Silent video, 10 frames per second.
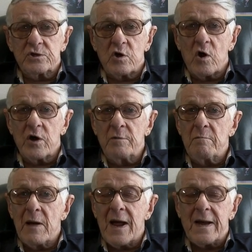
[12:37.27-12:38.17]

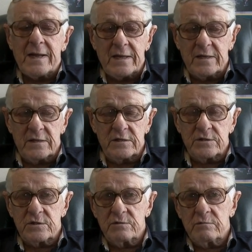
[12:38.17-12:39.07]
started mining
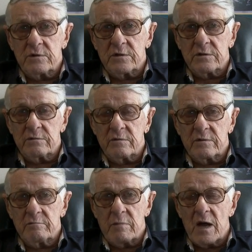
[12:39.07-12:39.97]
this
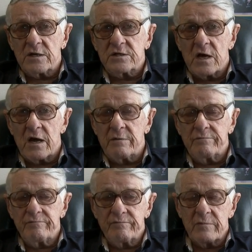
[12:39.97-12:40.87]
uh, bauxite